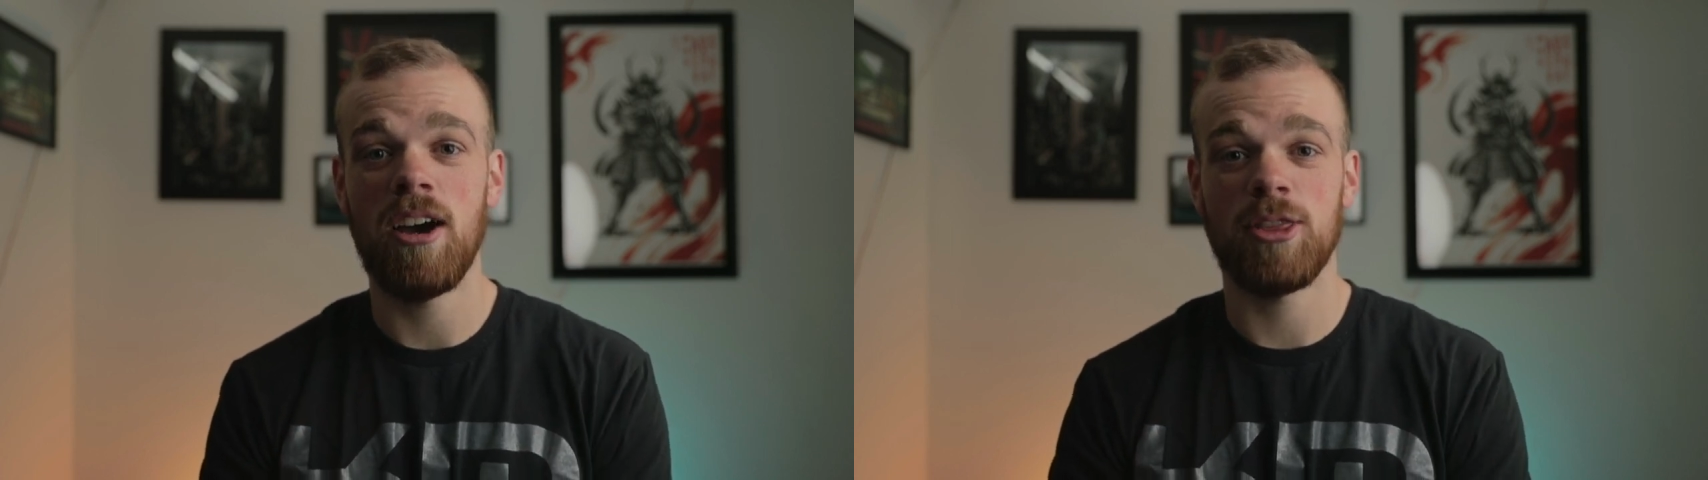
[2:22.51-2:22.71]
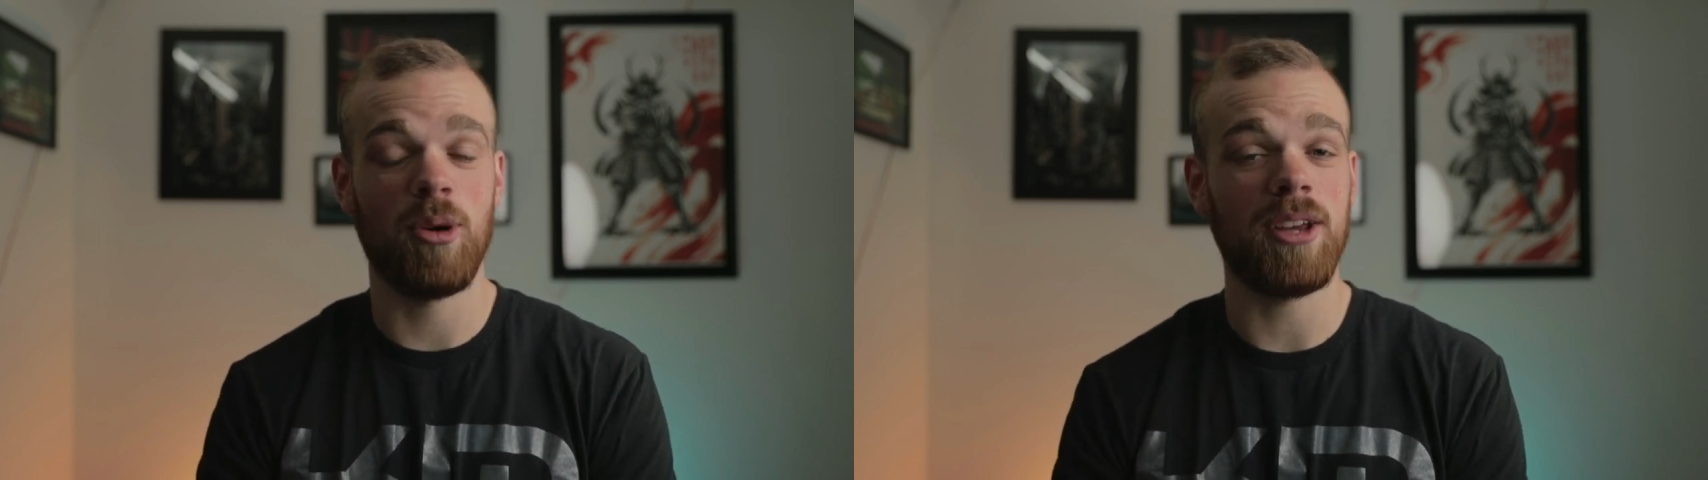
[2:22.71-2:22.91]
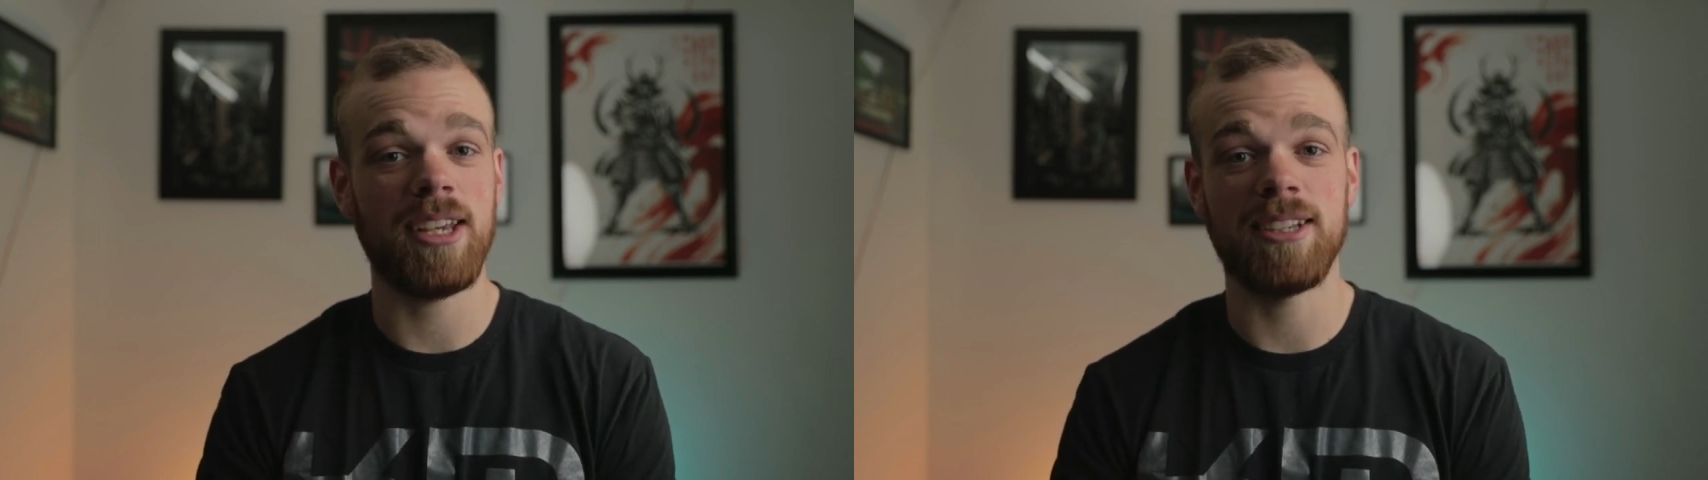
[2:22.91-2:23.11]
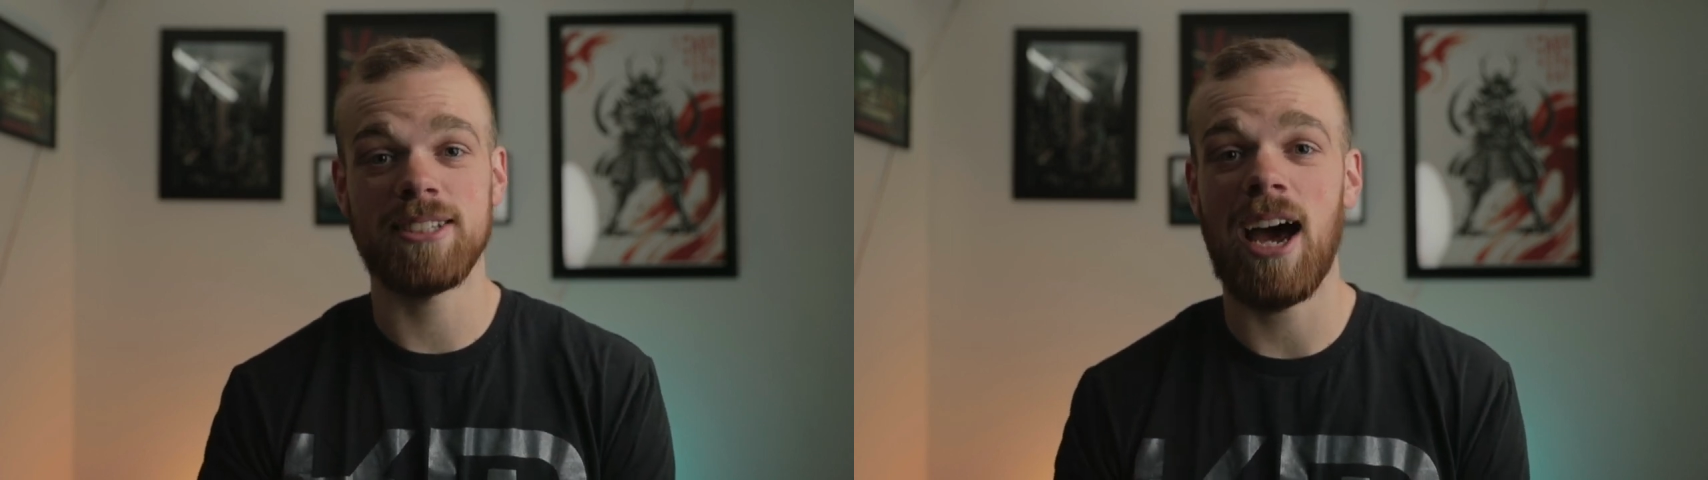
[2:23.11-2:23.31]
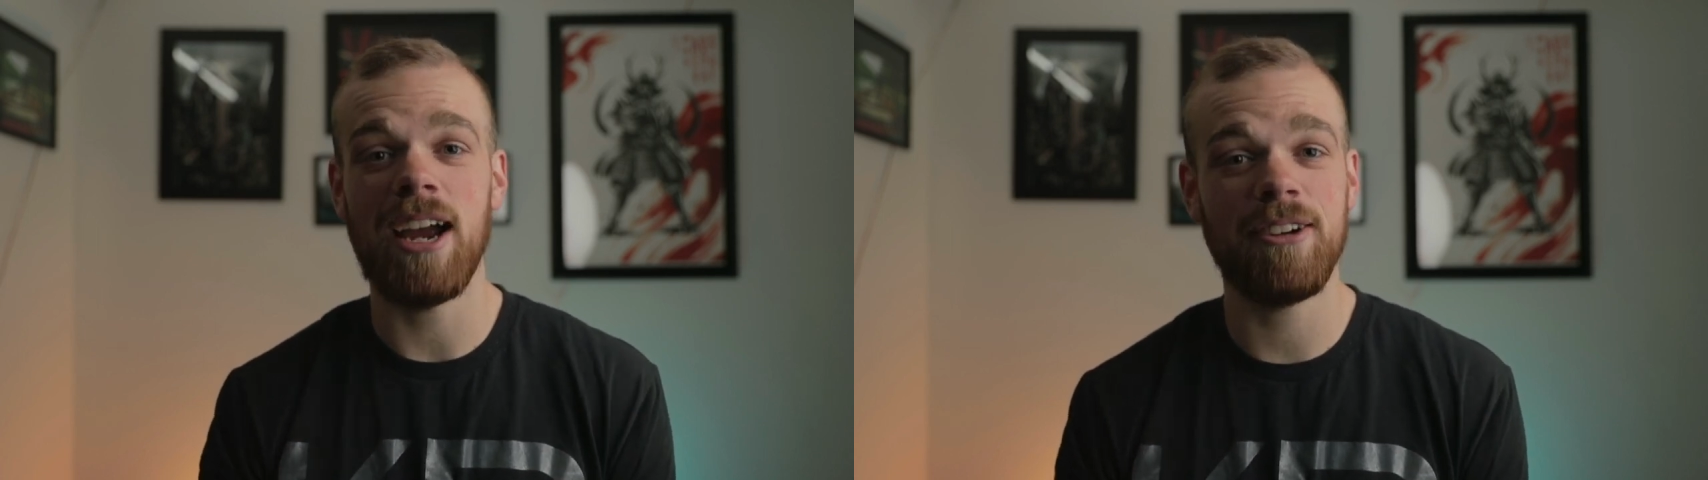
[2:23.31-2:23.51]
throughout the
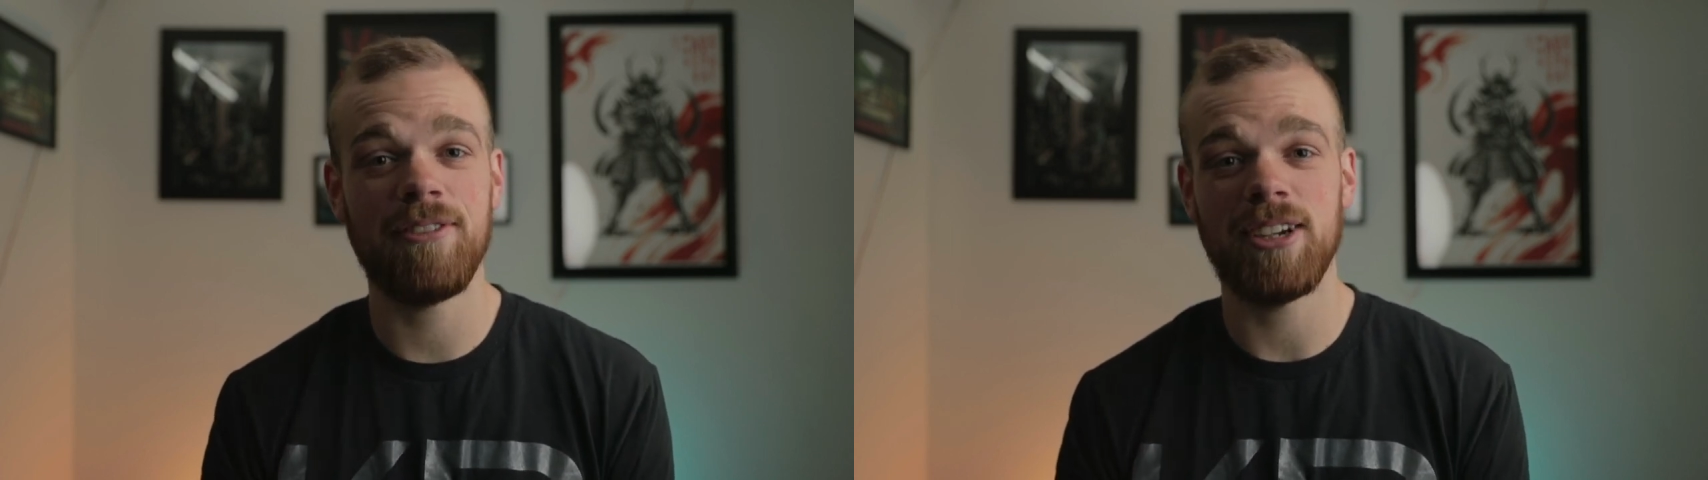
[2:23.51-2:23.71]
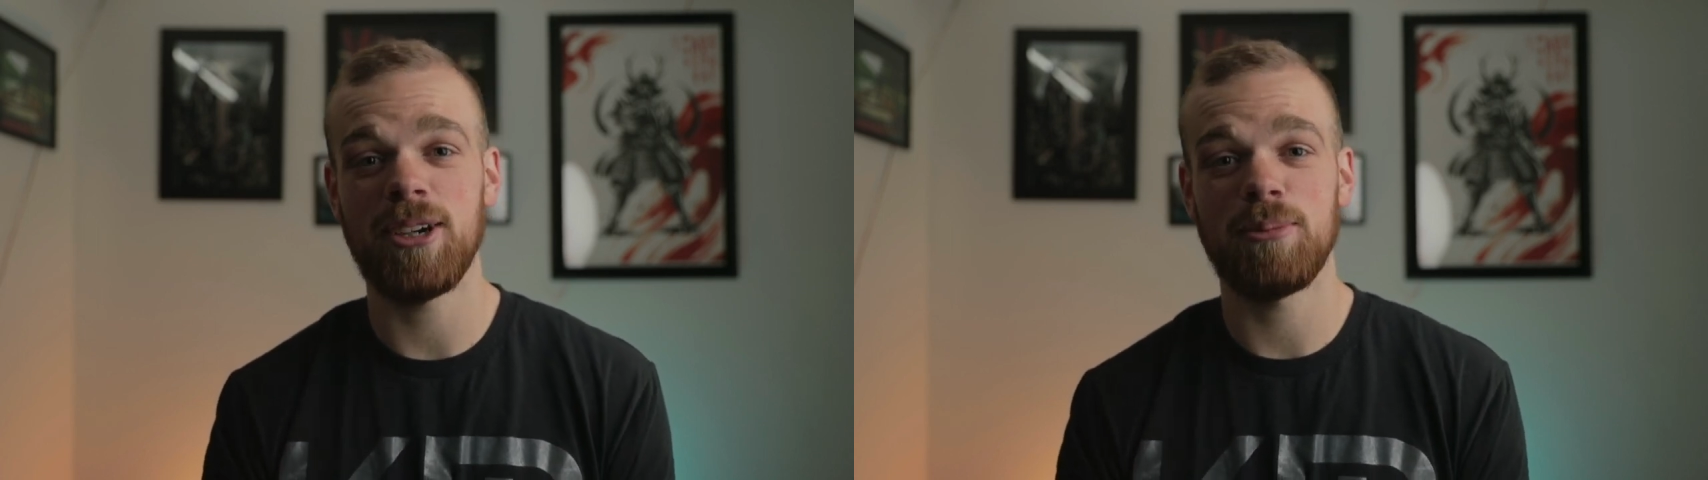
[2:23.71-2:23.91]
entire video